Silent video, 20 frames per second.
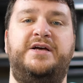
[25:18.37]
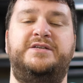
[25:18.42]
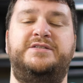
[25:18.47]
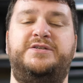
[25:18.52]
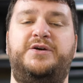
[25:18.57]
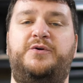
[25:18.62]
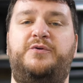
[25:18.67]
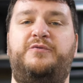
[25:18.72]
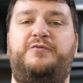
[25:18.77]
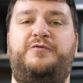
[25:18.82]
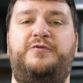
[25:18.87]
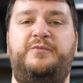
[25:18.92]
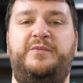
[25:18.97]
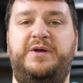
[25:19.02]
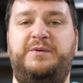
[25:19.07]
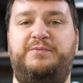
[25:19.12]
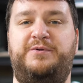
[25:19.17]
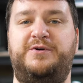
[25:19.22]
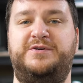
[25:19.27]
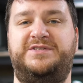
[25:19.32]
So for
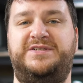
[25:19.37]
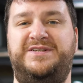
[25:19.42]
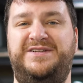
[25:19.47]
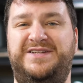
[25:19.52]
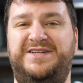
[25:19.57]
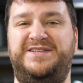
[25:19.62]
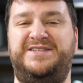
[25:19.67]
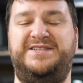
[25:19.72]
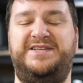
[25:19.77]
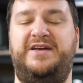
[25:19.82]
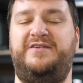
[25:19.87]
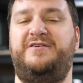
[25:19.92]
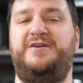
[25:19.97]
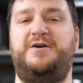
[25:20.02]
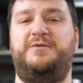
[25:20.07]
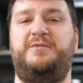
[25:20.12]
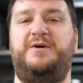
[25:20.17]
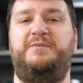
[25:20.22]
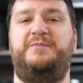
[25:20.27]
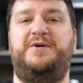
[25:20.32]
me personally,
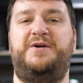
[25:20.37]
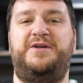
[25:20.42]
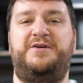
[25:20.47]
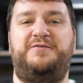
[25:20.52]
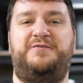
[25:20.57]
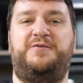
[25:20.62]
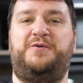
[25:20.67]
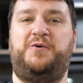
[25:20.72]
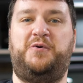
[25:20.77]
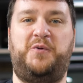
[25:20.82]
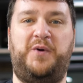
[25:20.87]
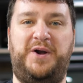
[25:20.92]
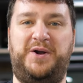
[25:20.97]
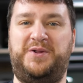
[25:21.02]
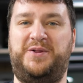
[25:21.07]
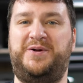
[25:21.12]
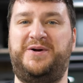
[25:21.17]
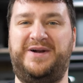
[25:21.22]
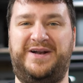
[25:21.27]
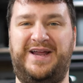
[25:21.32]
saving up my money for quite
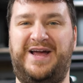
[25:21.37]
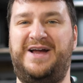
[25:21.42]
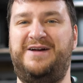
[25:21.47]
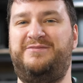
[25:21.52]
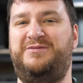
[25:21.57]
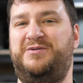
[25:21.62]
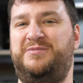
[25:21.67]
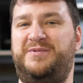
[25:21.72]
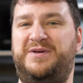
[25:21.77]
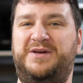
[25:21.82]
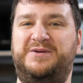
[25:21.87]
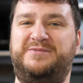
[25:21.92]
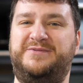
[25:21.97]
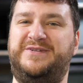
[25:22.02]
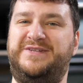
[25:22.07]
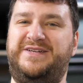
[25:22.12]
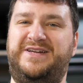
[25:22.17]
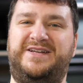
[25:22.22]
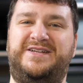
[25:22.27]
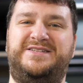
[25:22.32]
a long time to be able
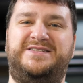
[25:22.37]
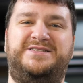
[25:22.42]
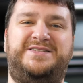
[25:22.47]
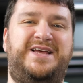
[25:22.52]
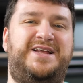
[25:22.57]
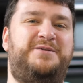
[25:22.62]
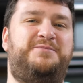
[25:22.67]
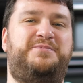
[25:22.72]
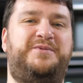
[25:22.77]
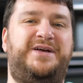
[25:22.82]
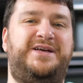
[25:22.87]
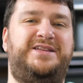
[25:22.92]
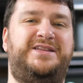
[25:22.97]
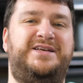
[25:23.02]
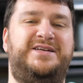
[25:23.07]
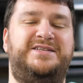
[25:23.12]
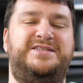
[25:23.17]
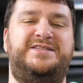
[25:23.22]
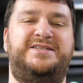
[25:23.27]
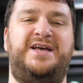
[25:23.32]
to get a setup like
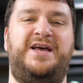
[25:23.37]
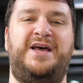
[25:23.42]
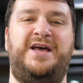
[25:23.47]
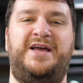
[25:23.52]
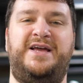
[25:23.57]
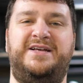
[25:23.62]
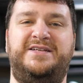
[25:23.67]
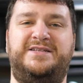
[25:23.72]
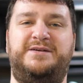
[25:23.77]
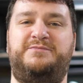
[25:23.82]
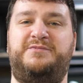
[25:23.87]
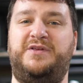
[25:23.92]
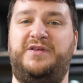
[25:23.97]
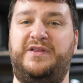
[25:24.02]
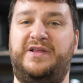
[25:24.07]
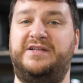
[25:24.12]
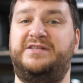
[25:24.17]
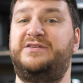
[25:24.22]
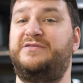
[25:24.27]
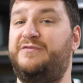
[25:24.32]
this is
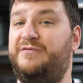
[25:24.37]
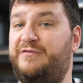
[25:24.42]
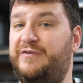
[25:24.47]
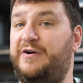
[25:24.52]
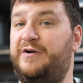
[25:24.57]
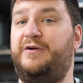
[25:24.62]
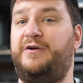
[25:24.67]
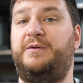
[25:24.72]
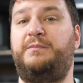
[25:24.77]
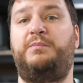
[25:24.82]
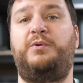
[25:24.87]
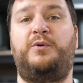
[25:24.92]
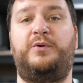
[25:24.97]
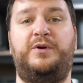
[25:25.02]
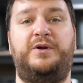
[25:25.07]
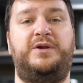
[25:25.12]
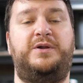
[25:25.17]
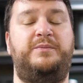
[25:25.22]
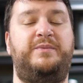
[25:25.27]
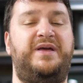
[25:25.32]
something that's very
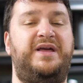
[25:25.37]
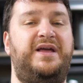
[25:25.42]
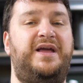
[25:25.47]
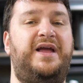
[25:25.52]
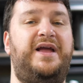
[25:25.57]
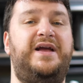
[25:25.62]
important to me,